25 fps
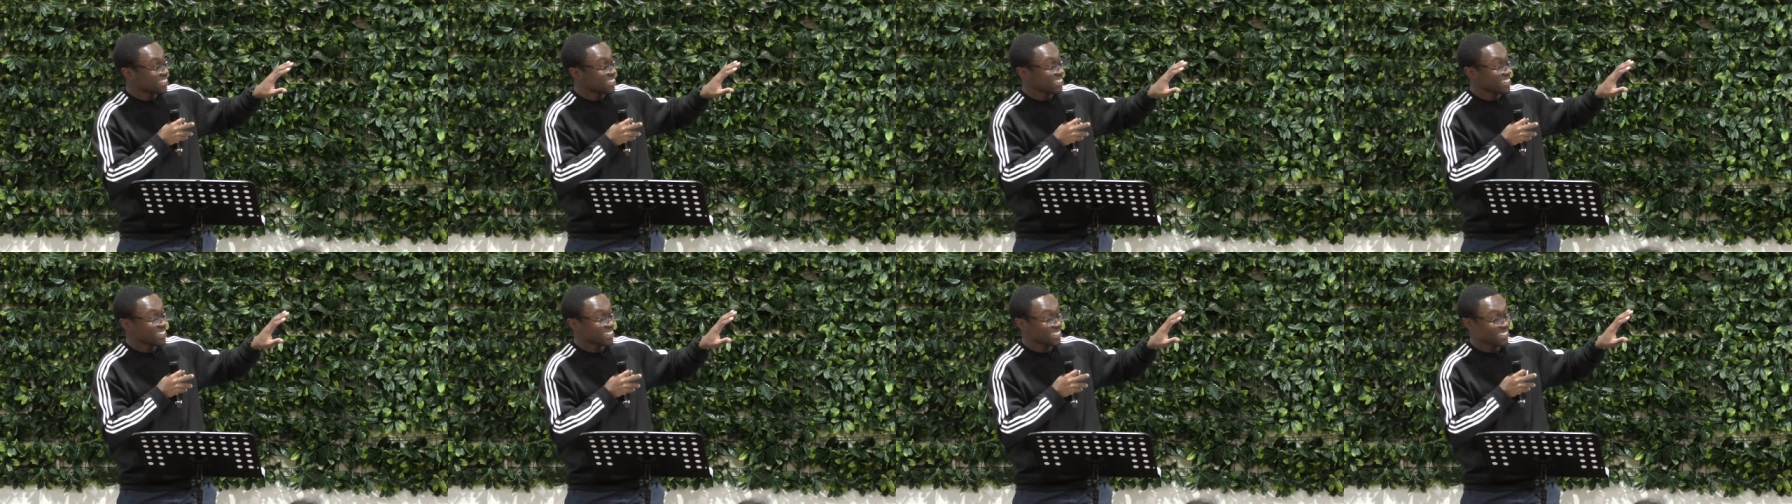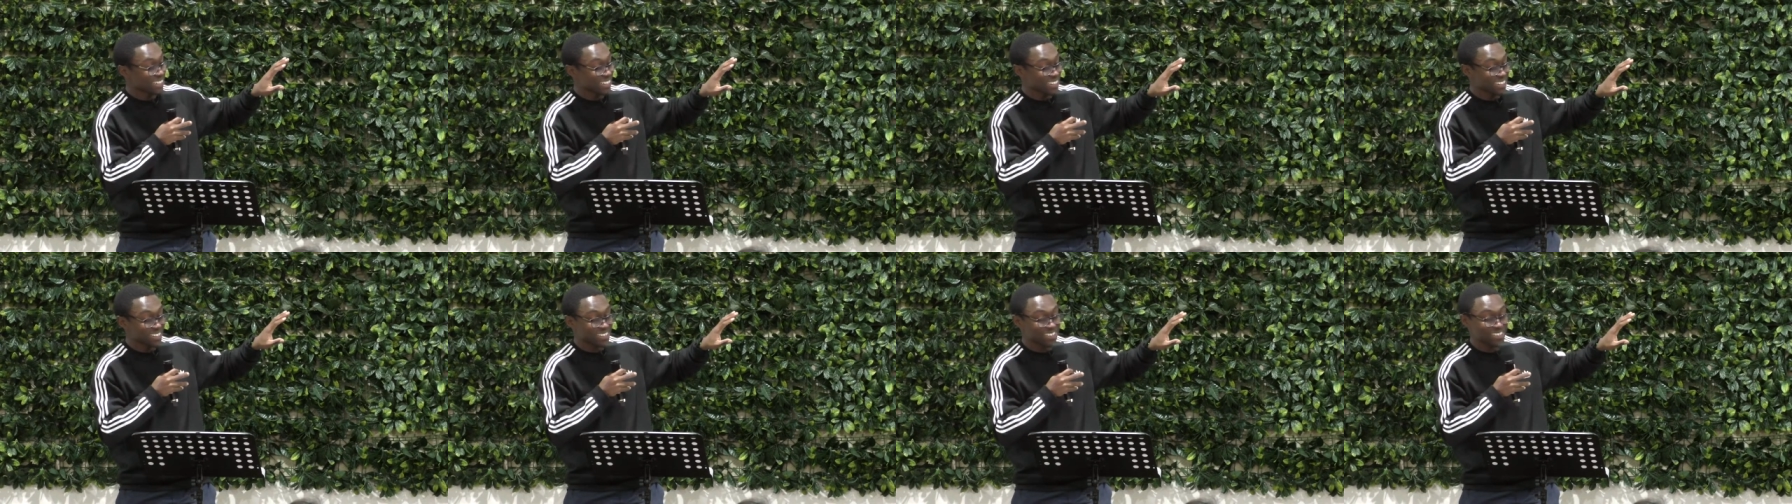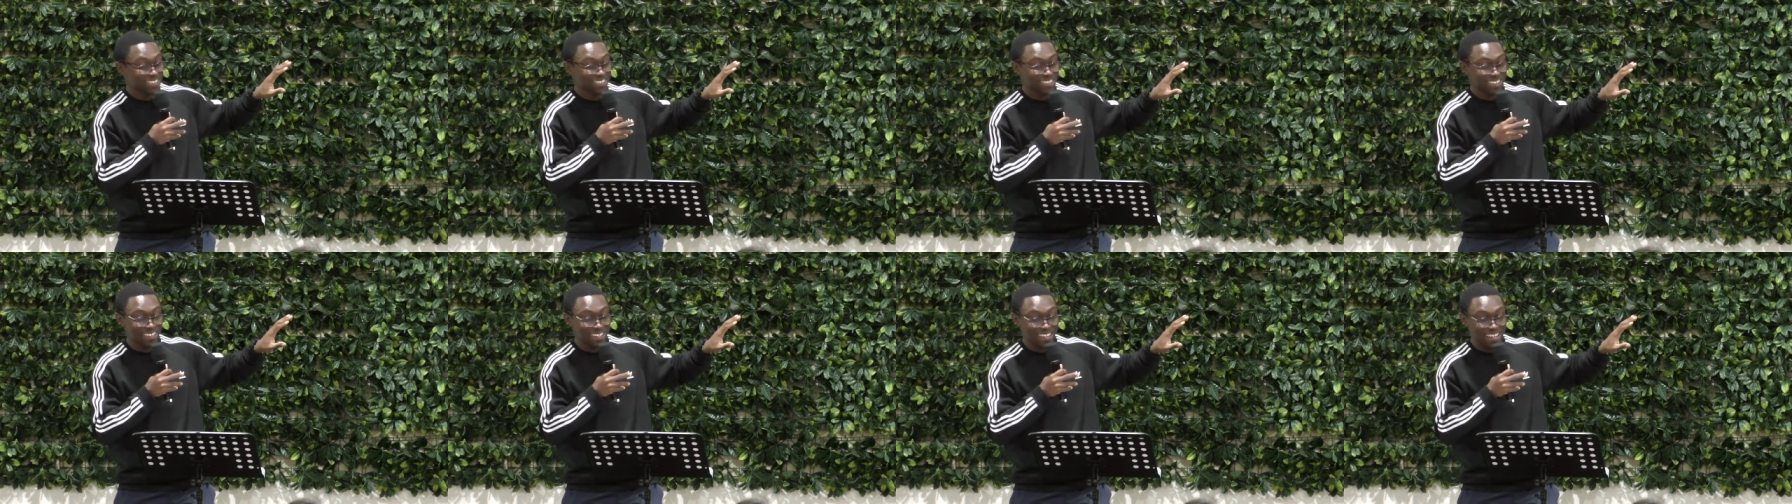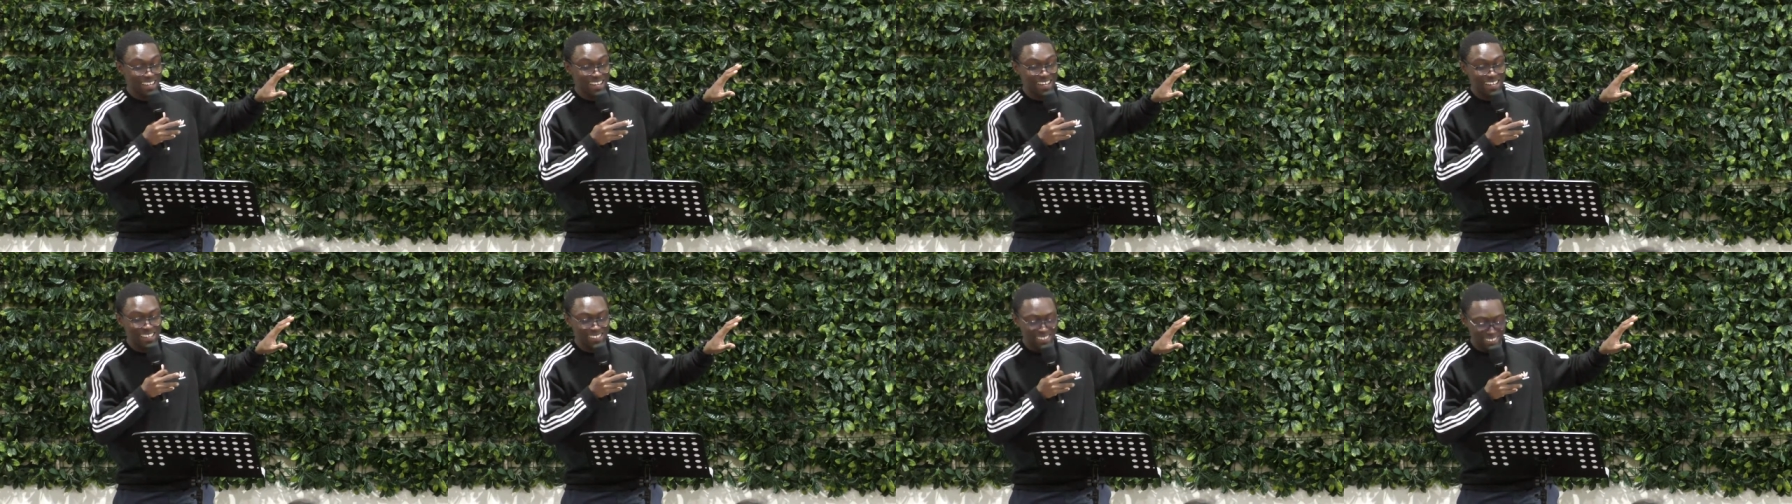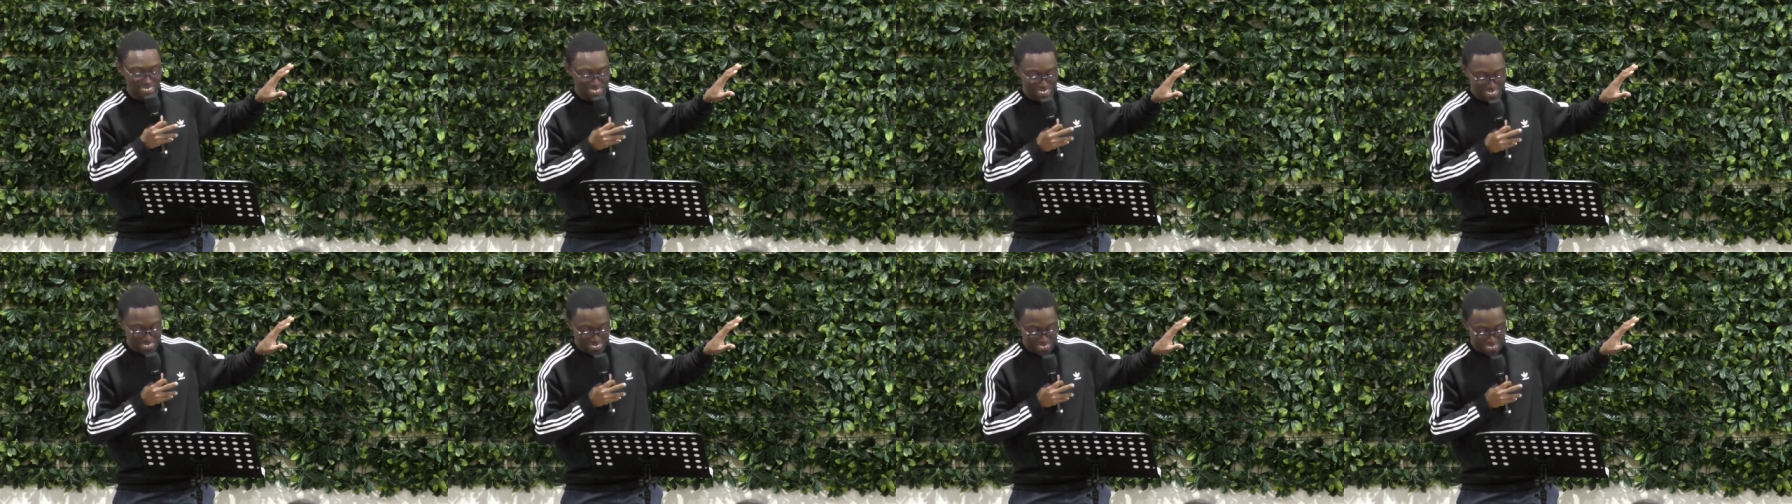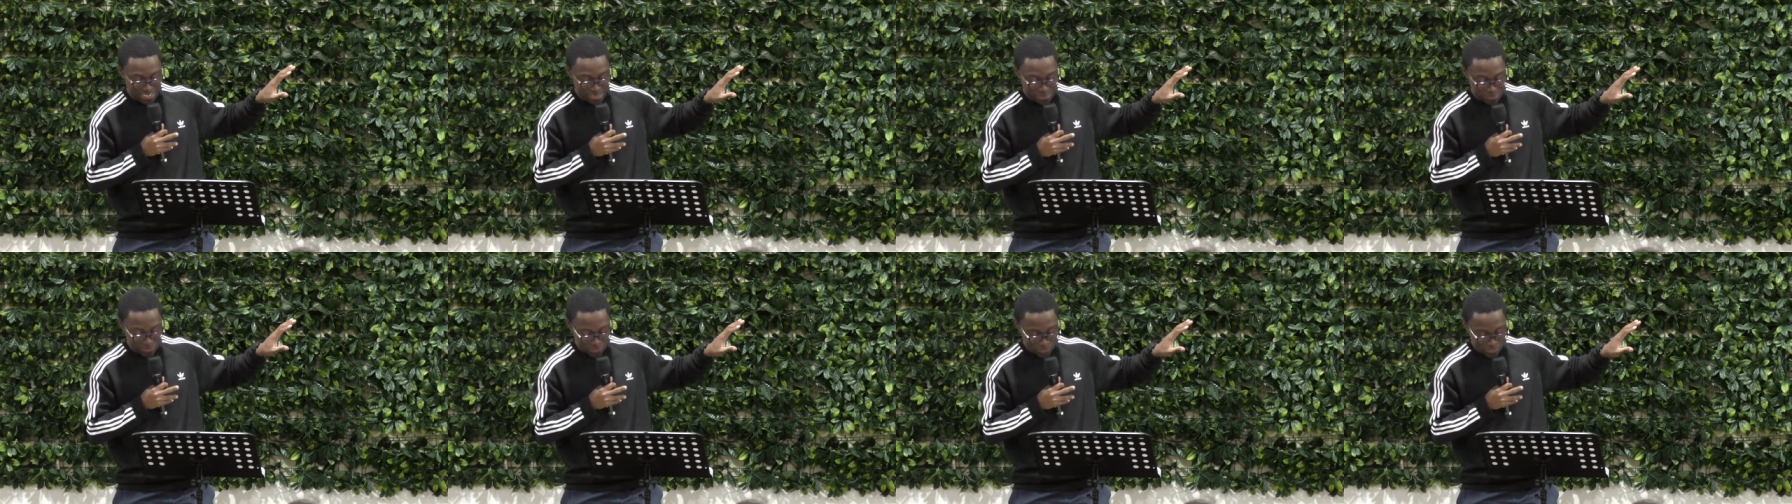a clear sky. That's
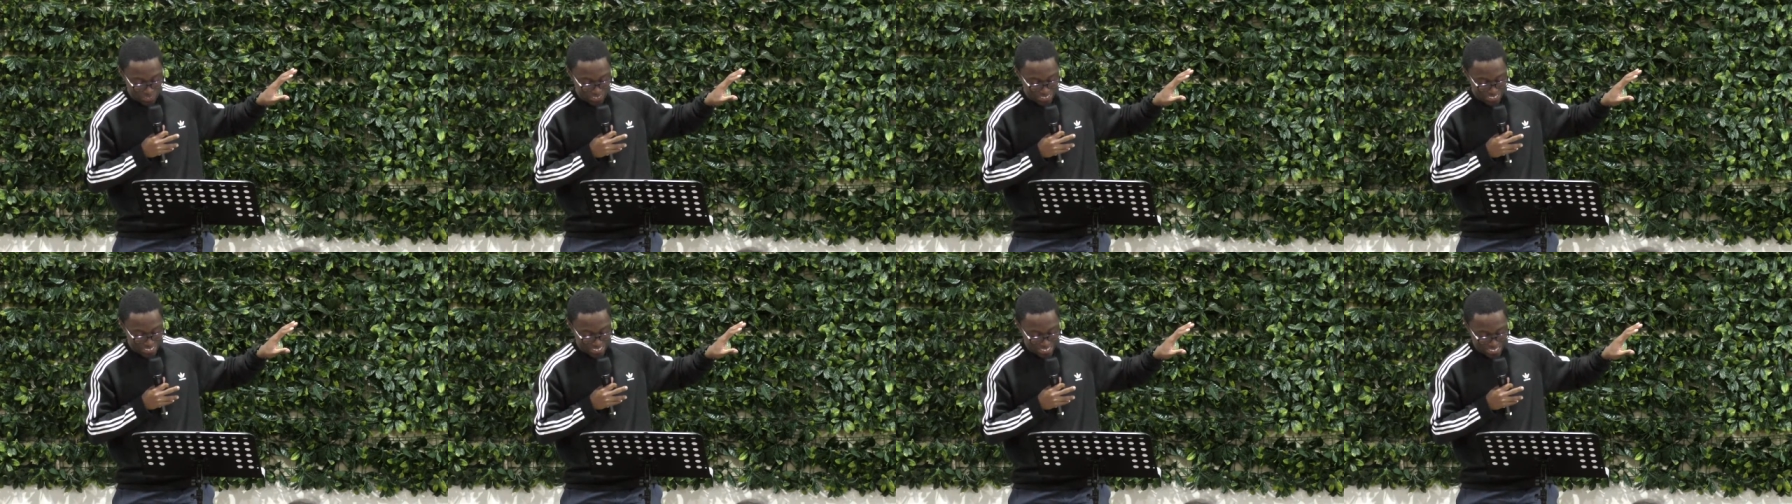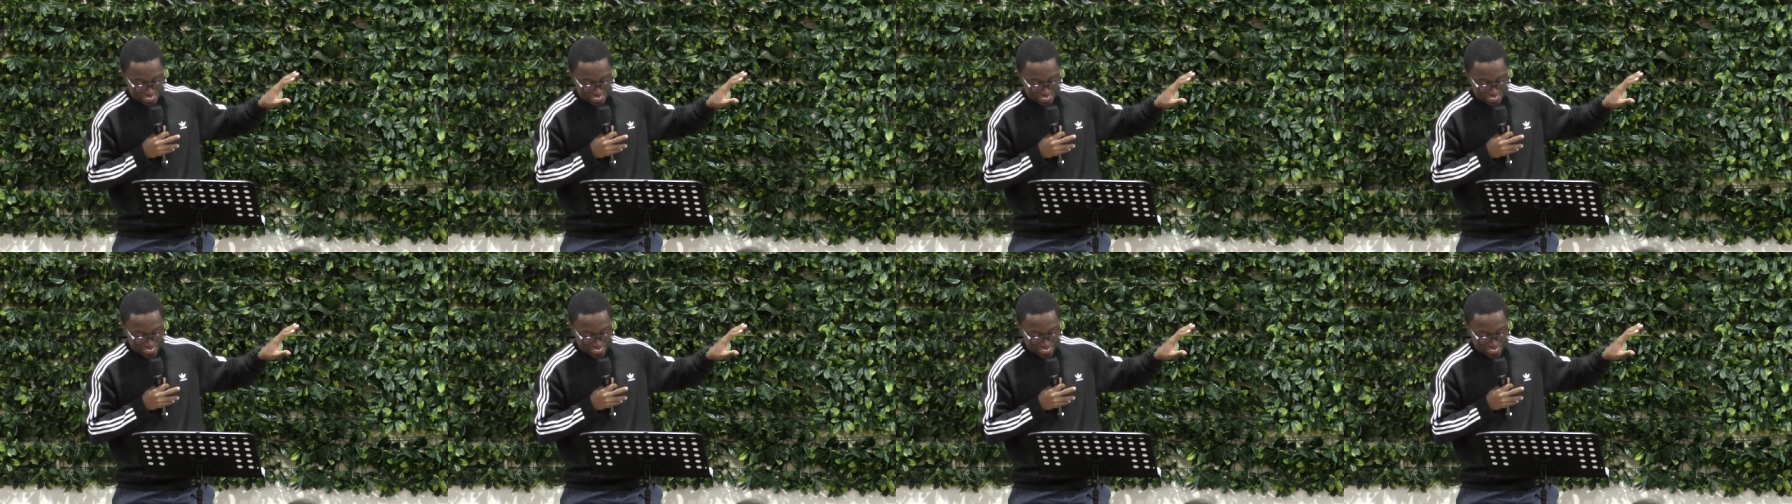how blue they